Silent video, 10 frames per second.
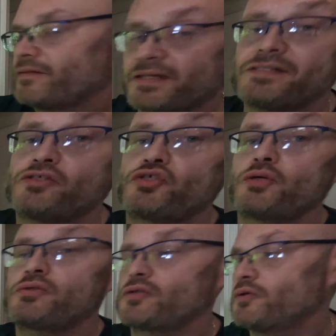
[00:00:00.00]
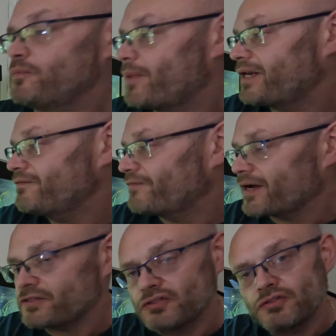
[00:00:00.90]
This is due to many
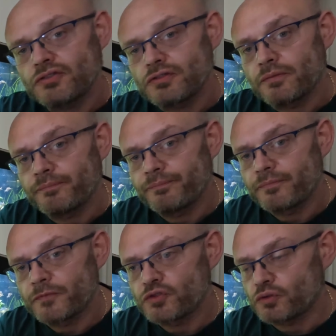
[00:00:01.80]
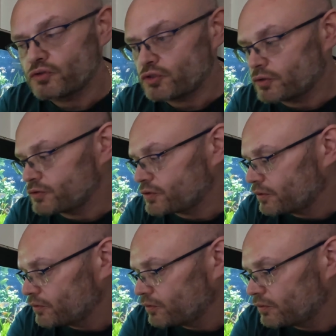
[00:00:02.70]
factors such as
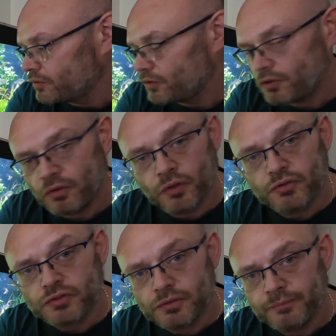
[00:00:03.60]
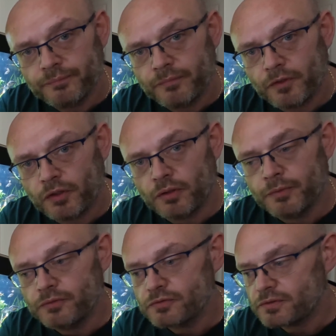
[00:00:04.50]
us,
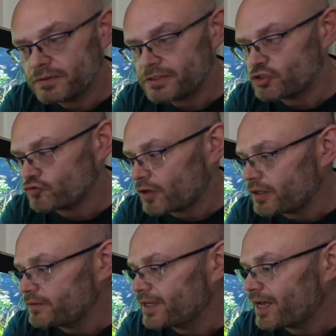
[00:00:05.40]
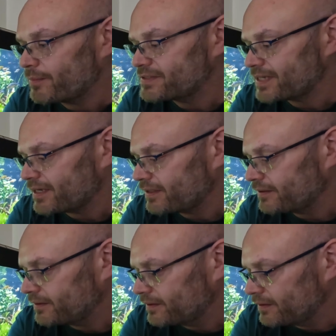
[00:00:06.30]
humans, destroying the habitat,
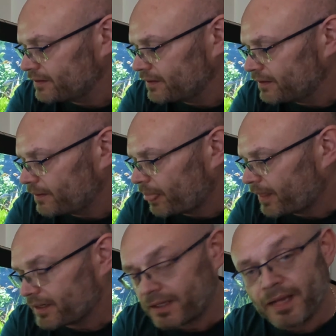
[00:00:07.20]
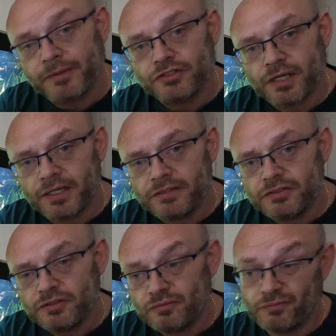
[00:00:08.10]
climate
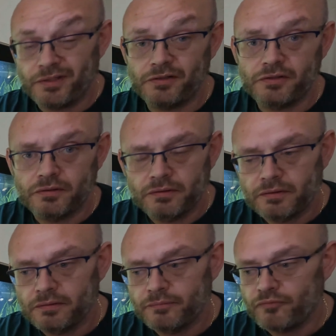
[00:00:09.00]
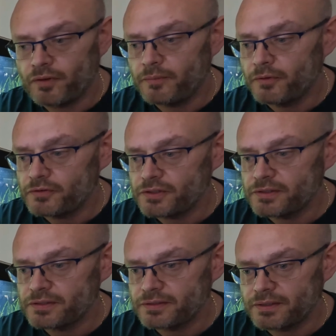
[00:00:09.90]
change, which pretty much
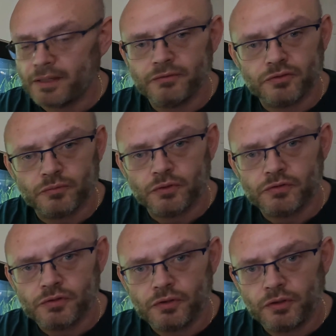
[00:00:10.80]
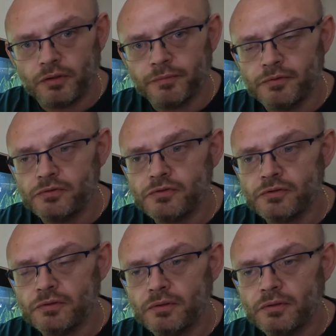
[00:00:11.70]
is down to us, humans.